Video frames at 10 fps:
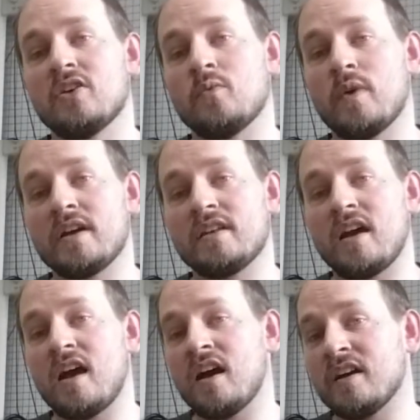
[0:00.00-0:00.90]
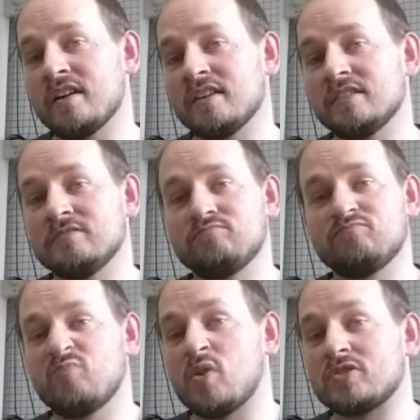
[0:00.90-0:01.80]
when I
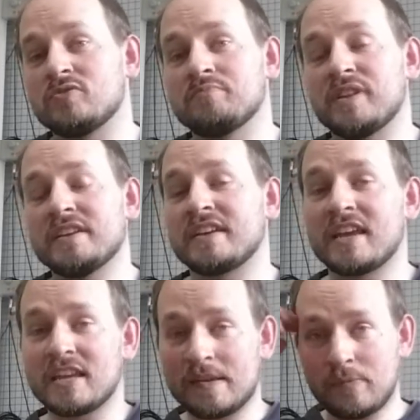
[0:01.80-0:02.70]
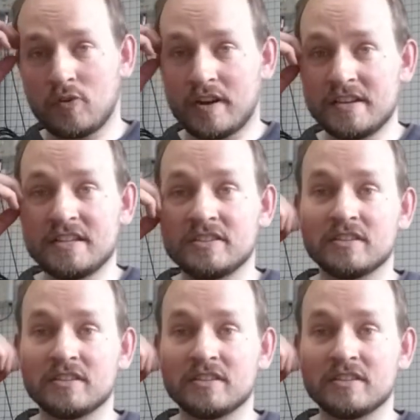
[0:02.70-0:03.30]
want to play a game or I need